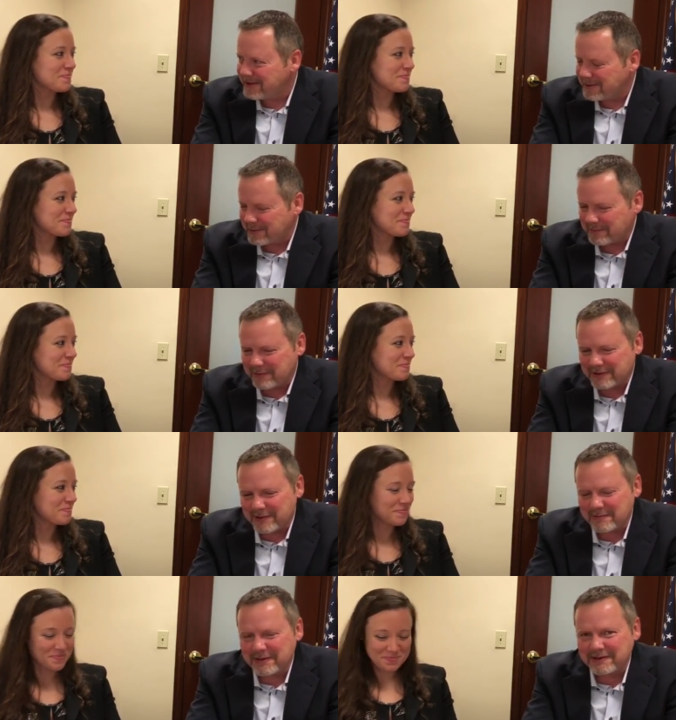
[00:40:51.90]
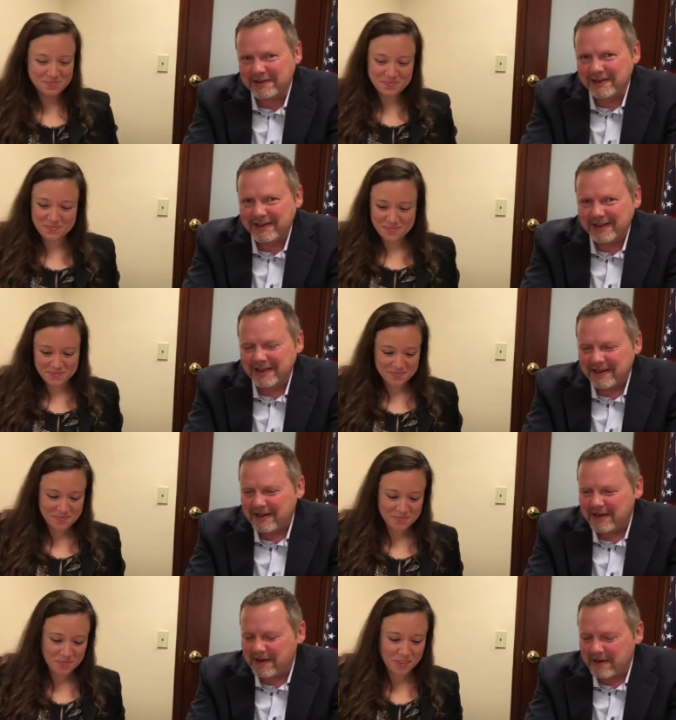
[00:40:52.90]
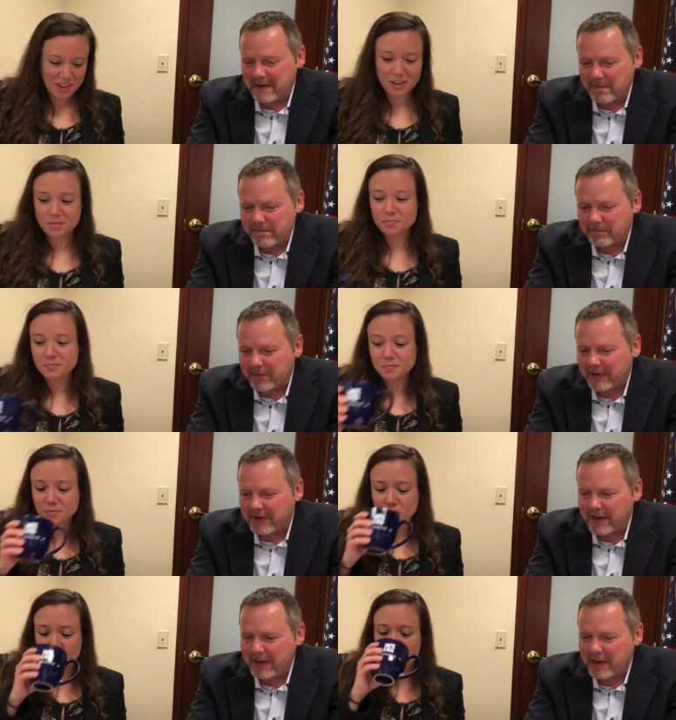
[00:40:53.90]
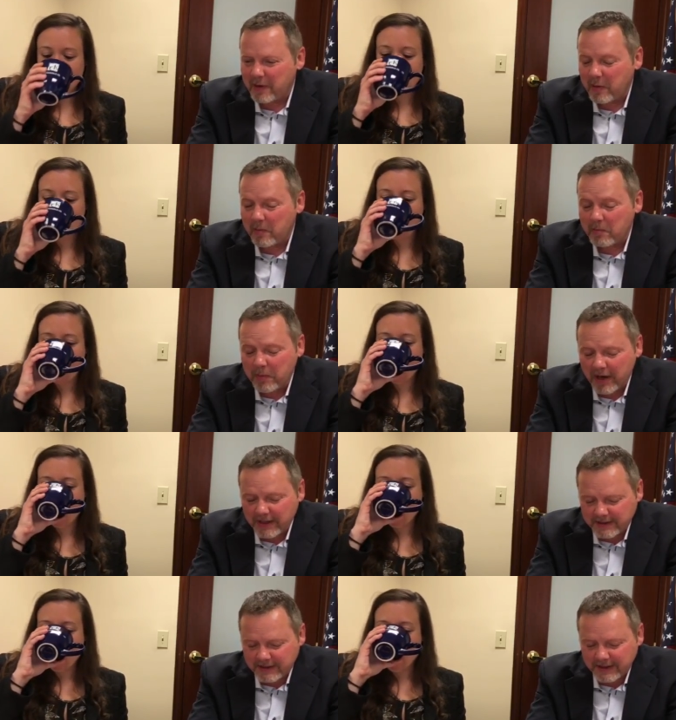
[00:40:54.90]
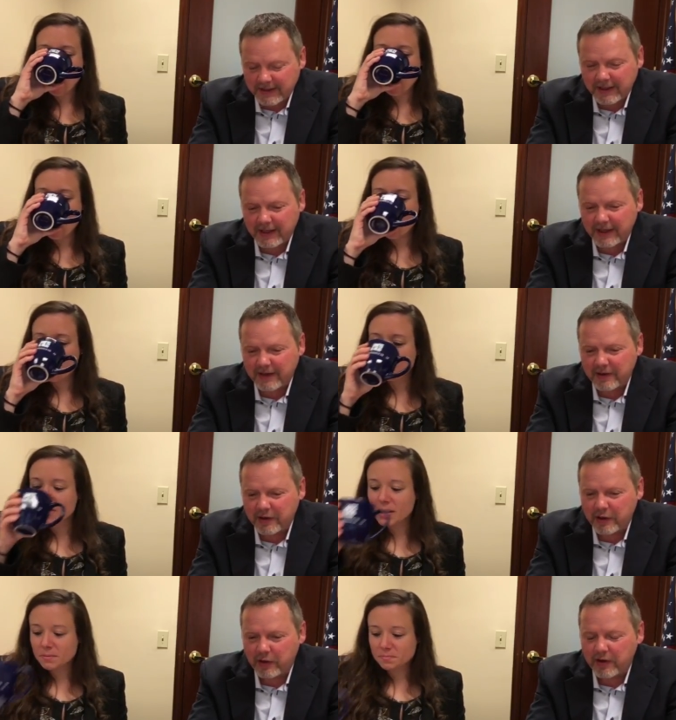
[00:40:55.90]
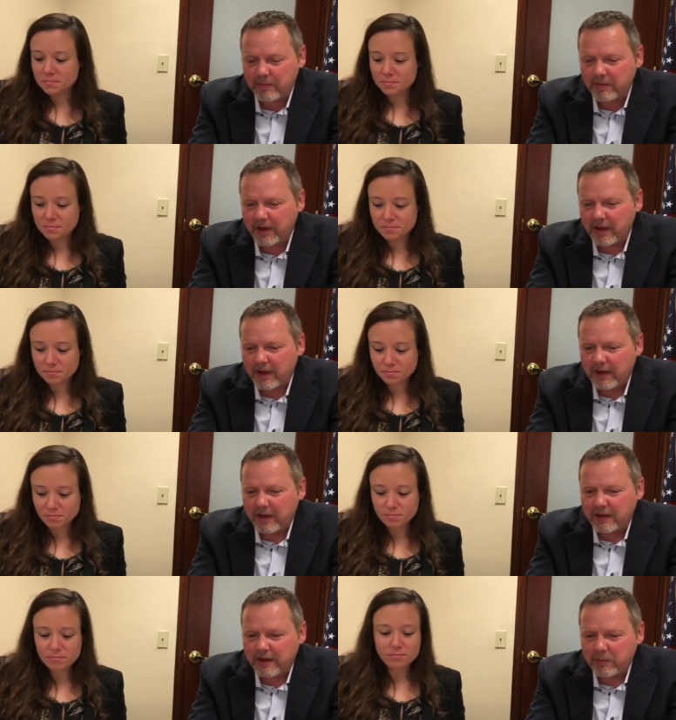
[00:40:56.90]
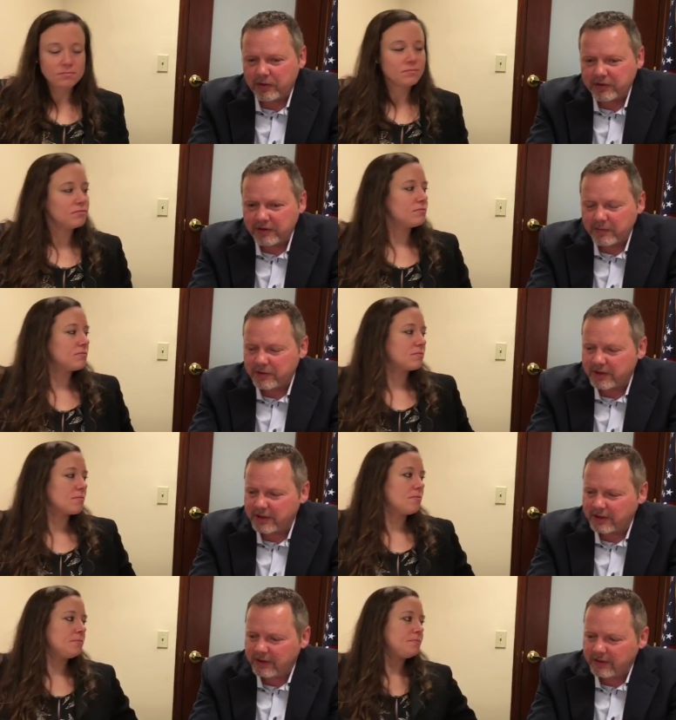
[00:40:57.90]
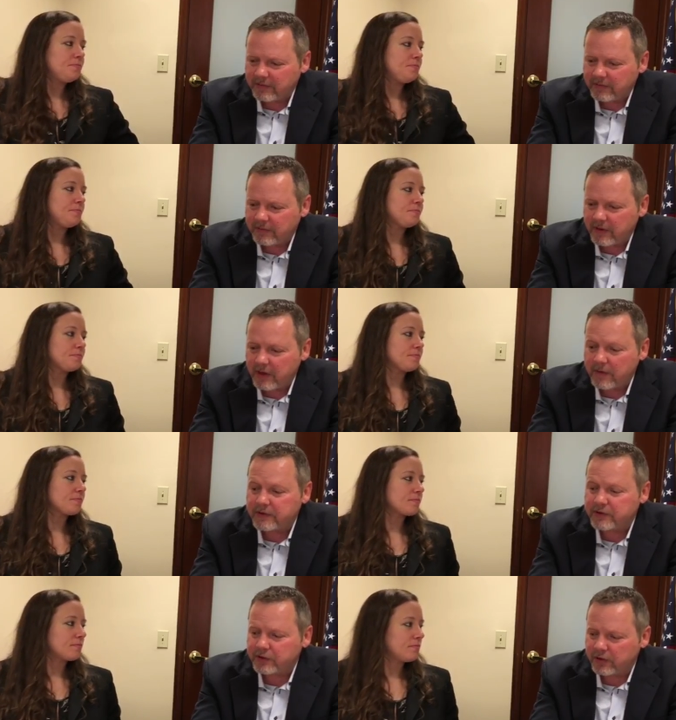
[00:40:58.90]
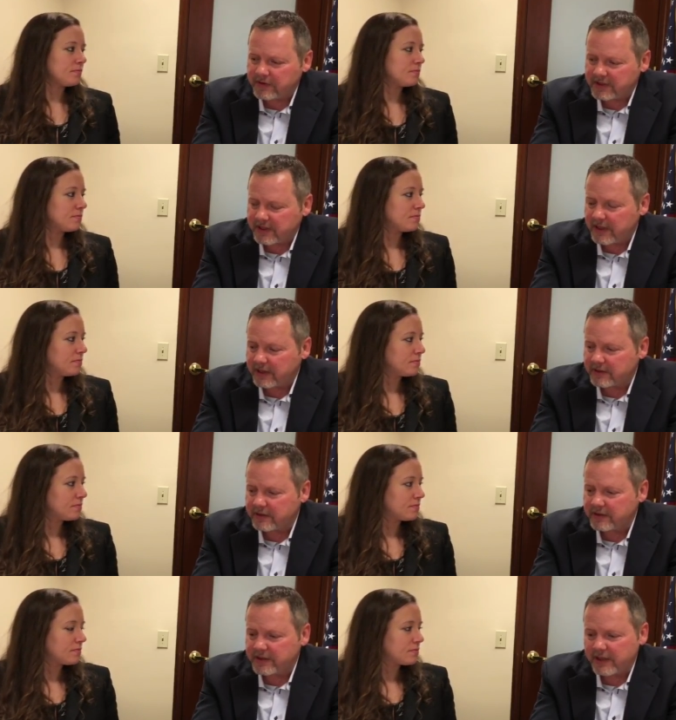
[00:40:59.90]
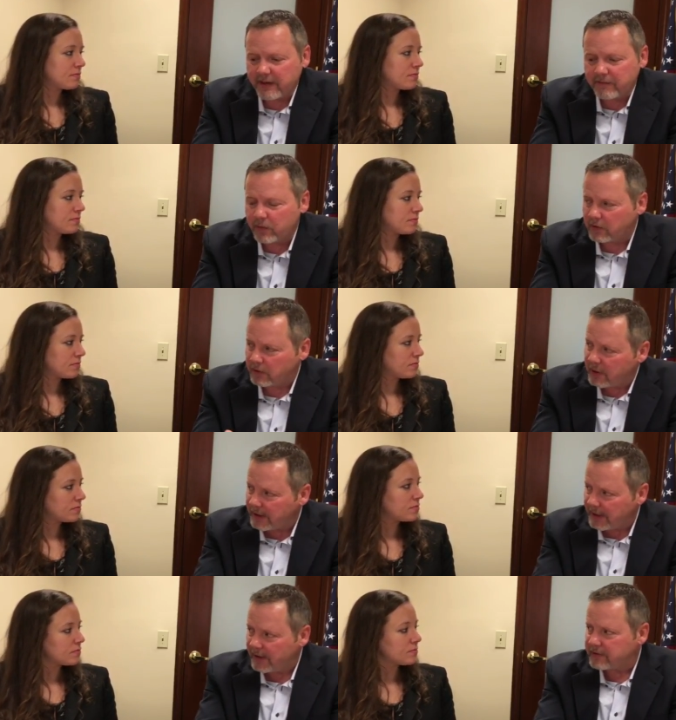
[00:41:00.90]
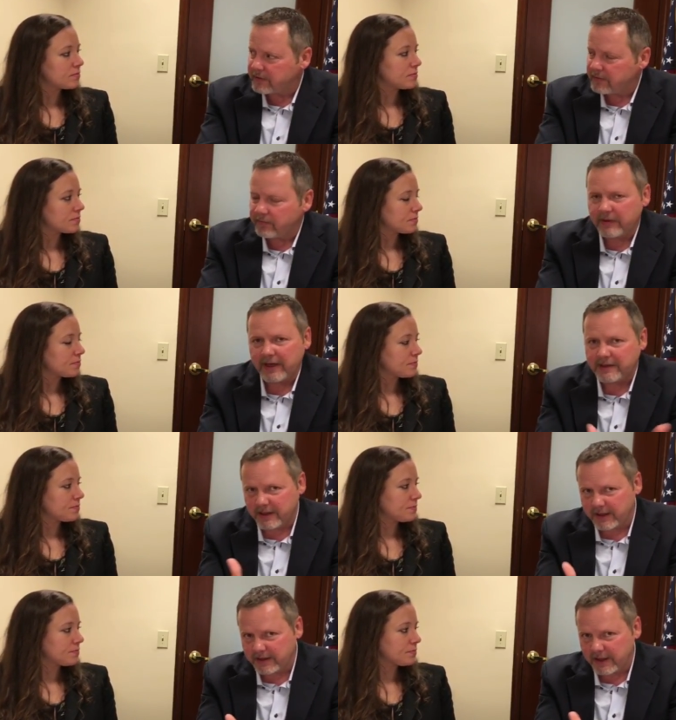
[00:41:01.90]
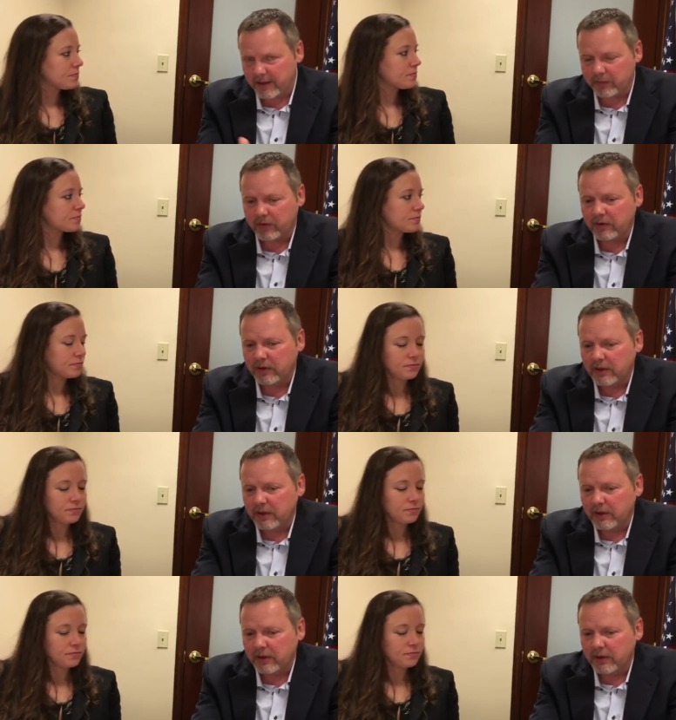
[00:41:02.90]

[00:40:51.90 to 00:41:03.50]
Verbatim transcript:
Speaker 1: those presumptions. Um, but it, you know the the presumption of service connection, say for lung cancer, as an example,